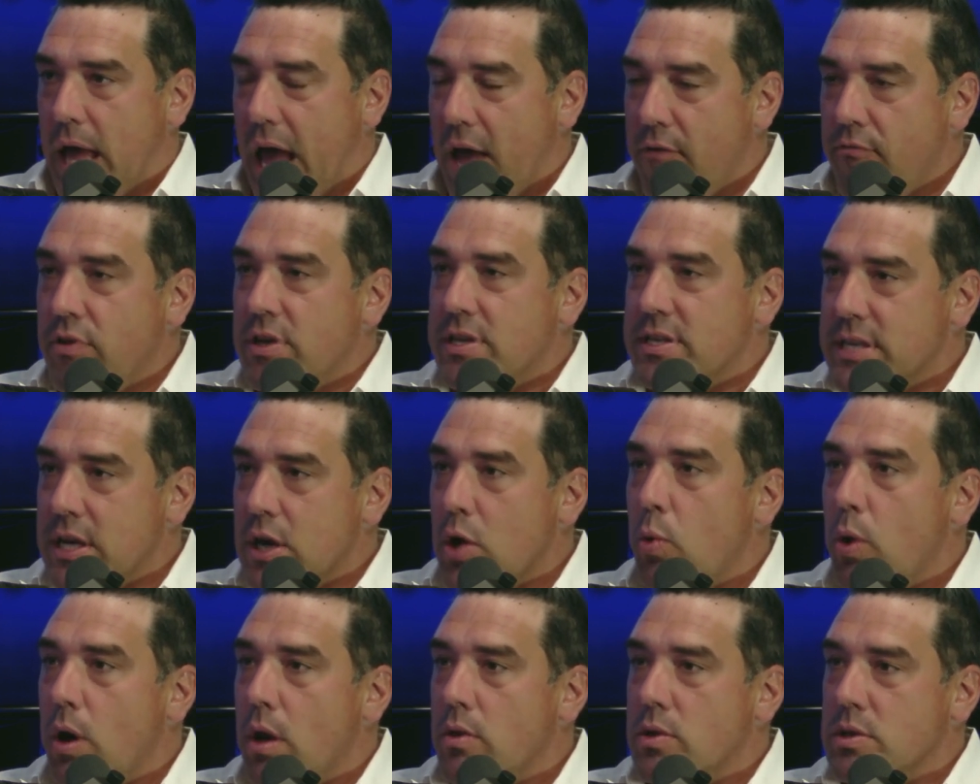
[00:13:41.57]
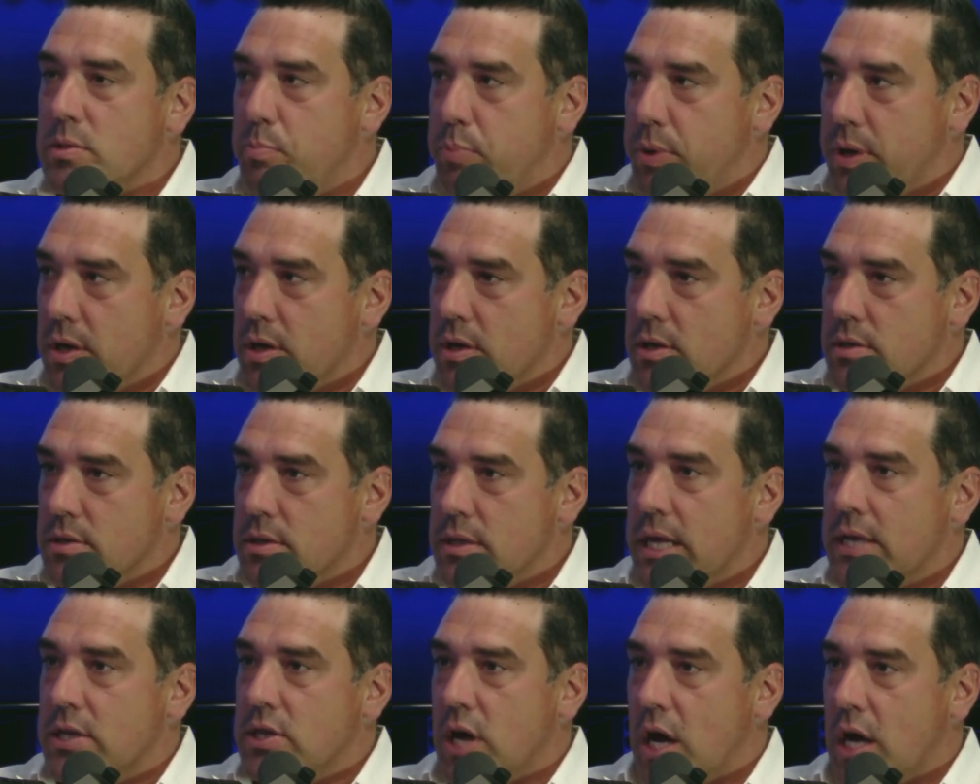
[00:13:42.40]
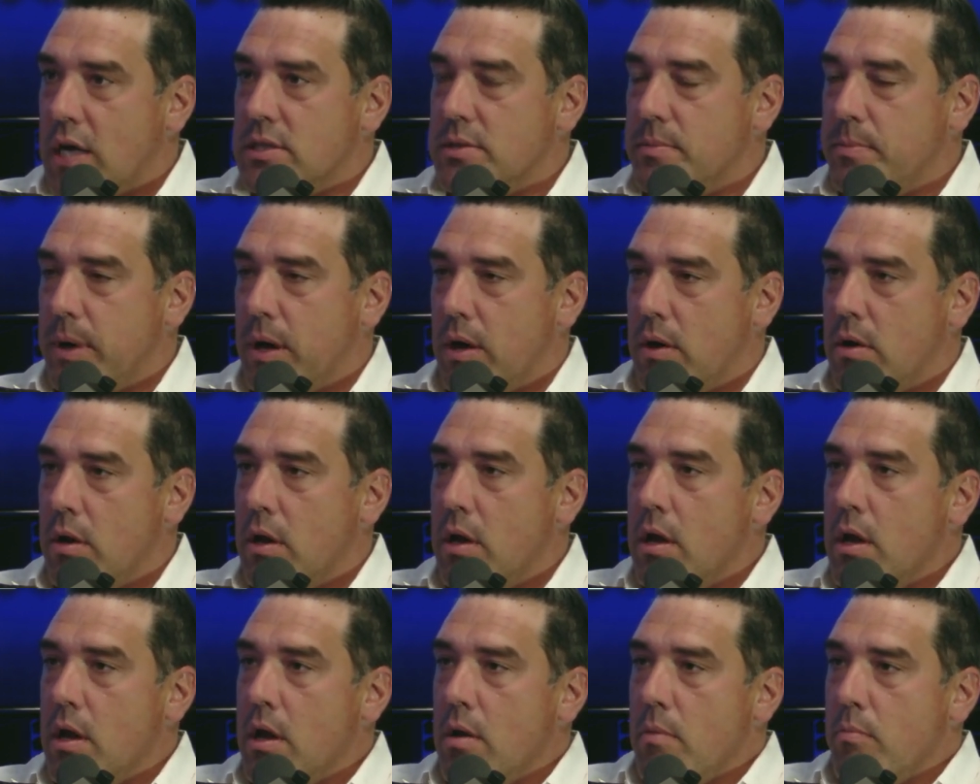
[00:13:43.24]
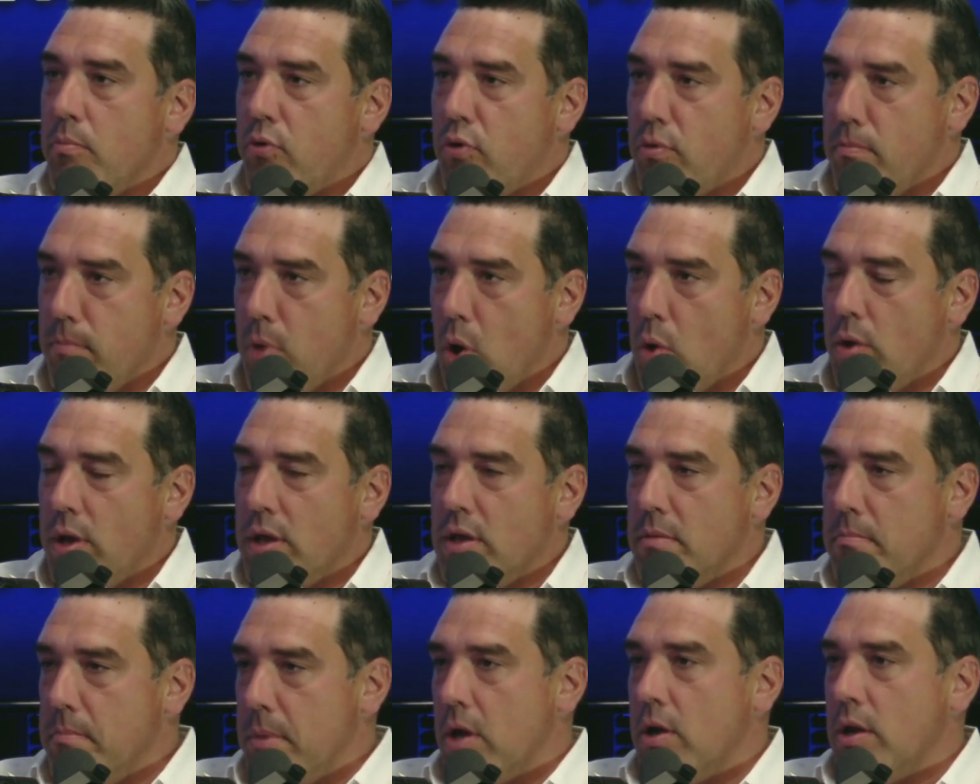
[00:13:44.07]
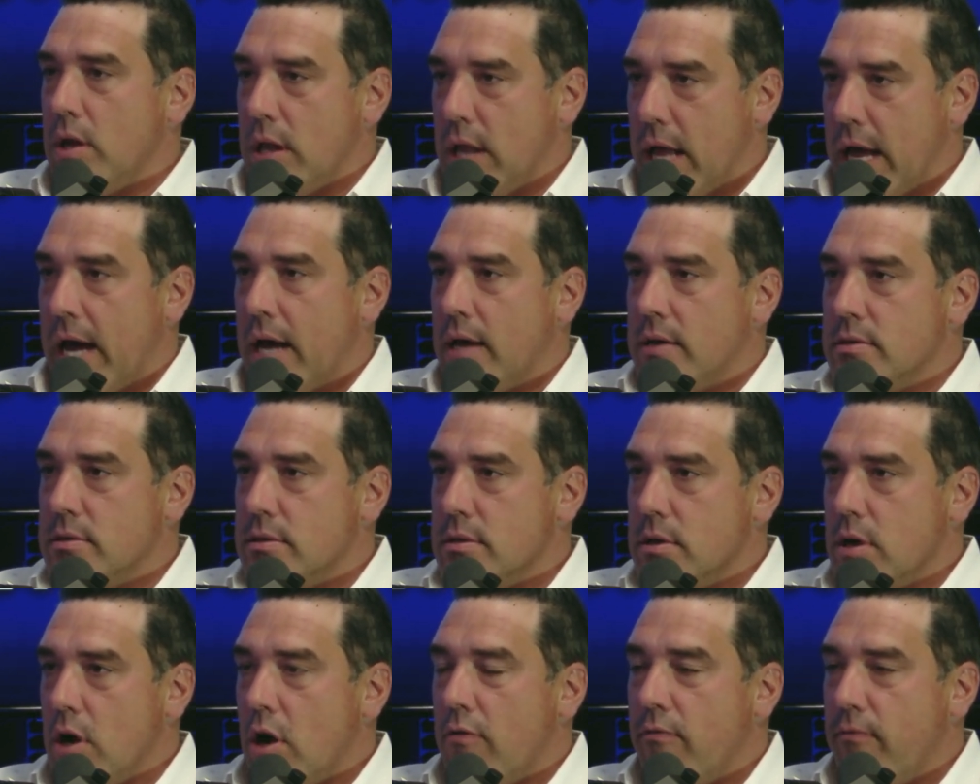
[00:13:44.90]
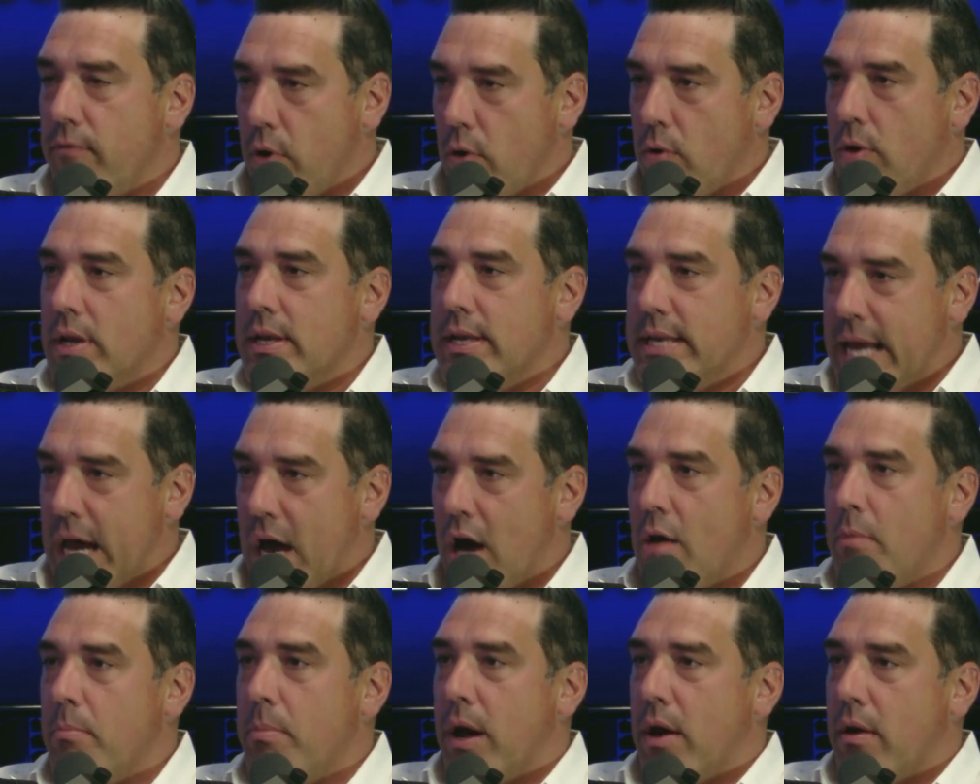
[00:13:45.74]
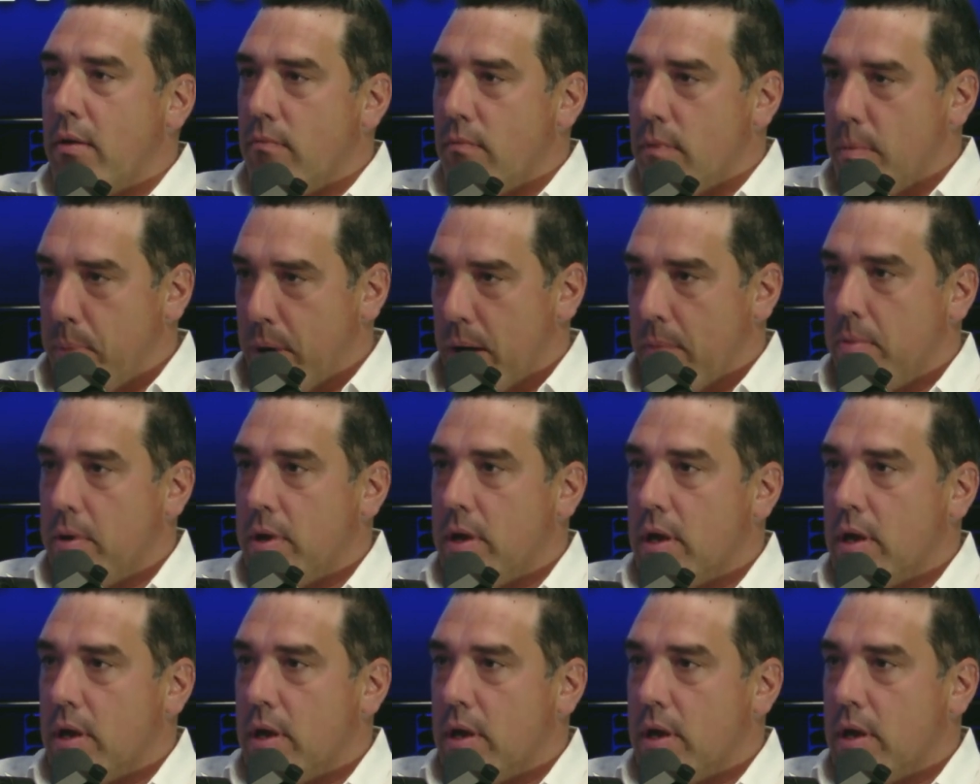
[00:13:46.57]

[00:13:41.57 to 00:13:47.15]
Every single one of those bills that talks about promoting the middle class are voted down by Republicans.